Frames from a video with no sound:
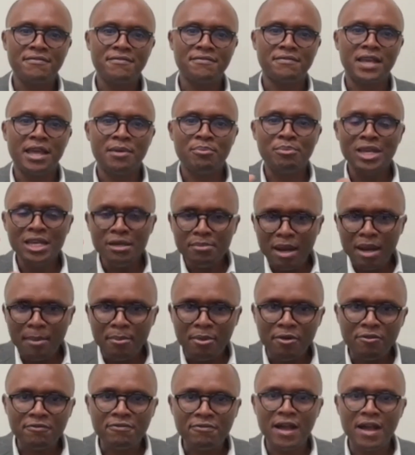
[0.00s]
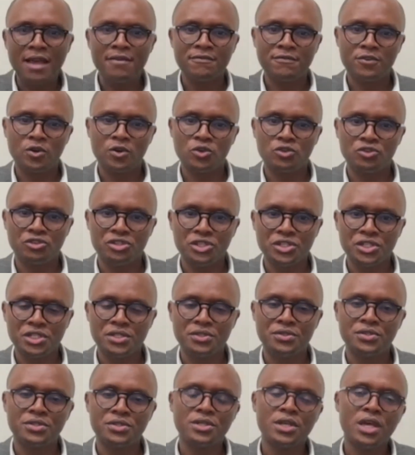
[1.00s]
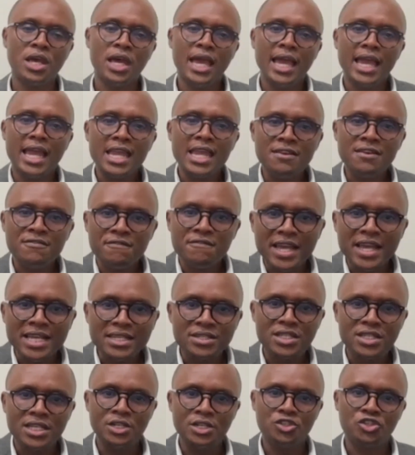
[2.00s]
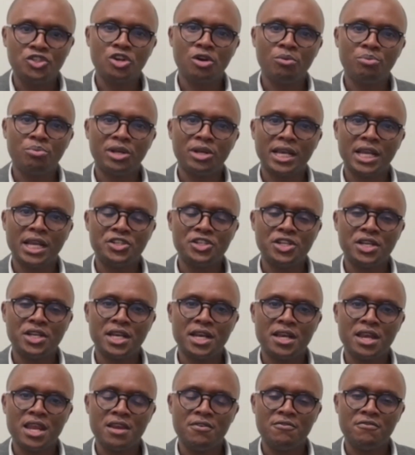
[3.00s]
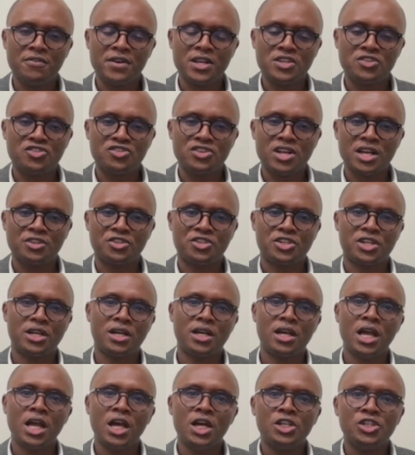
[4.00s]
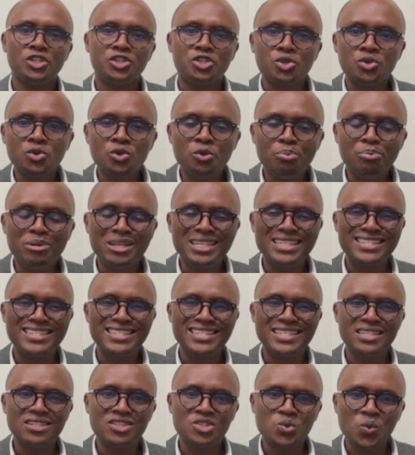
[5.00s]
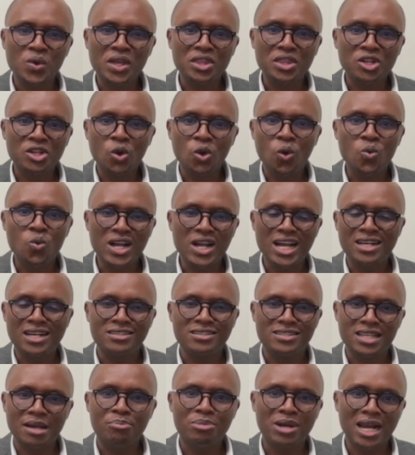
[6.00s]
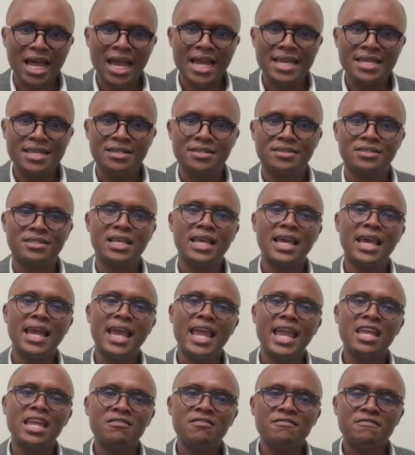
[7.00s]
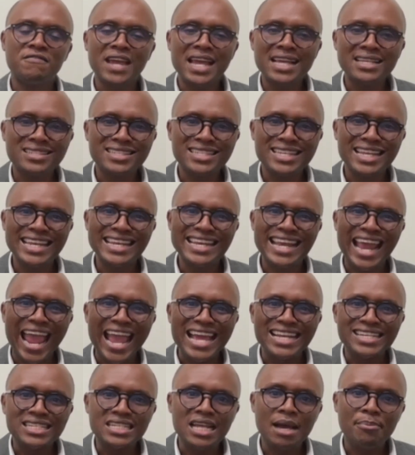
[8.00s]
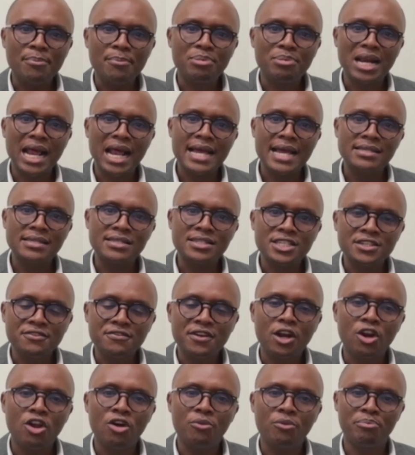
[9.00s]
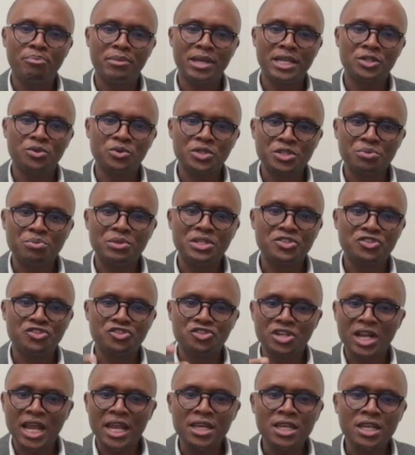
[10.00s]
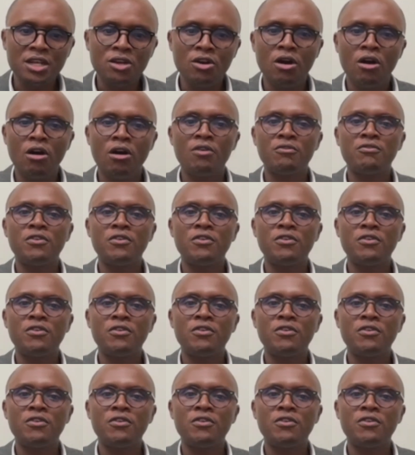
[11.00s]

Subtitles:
a minimum of 5 conditions. Invest in job creation and infrastructure. Do business with local suppliers. Invest in enterprise development, which means training of,